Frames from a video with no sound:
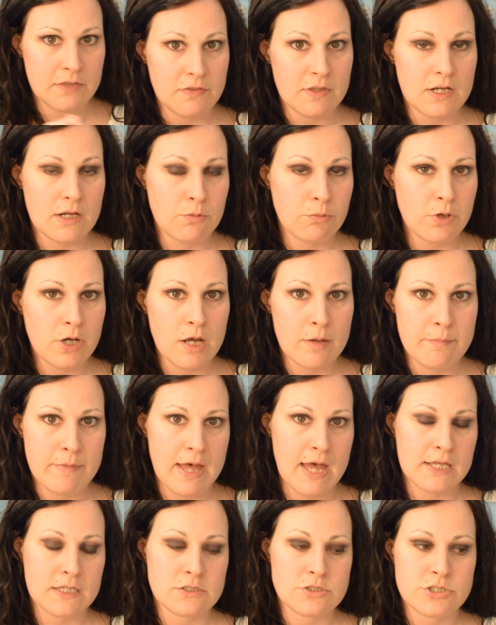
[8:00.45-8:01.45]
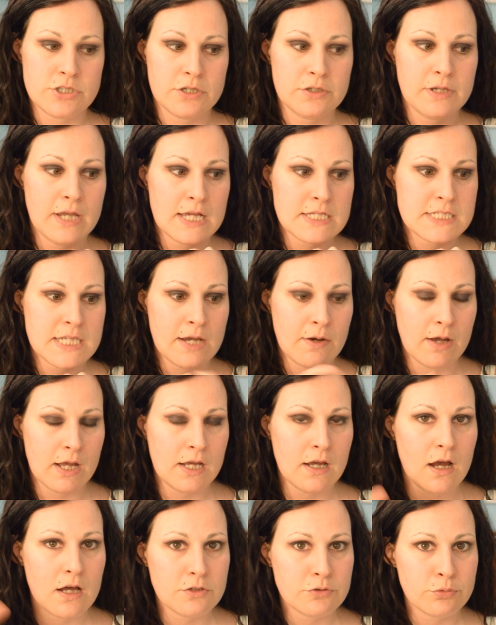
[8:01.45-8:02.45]
then I will come back and show you guys how I
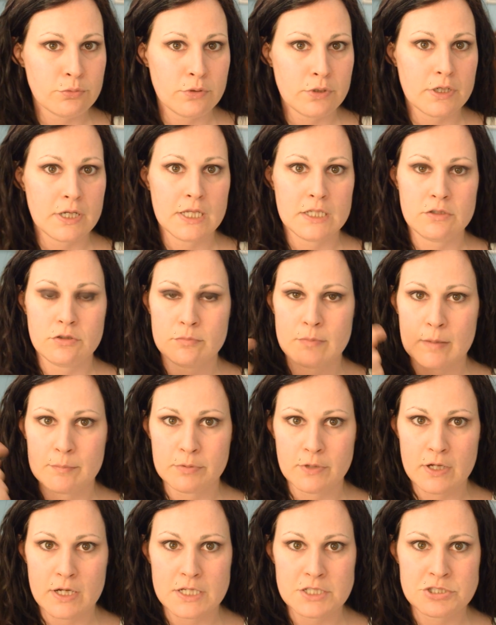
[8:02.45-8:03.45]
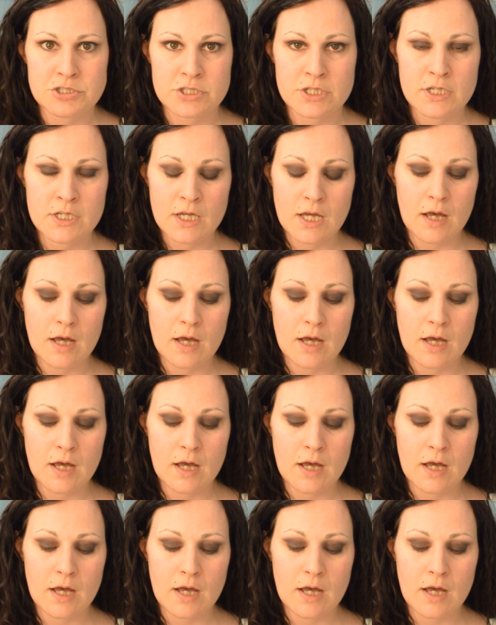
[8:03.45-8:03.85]
contour and do my blush.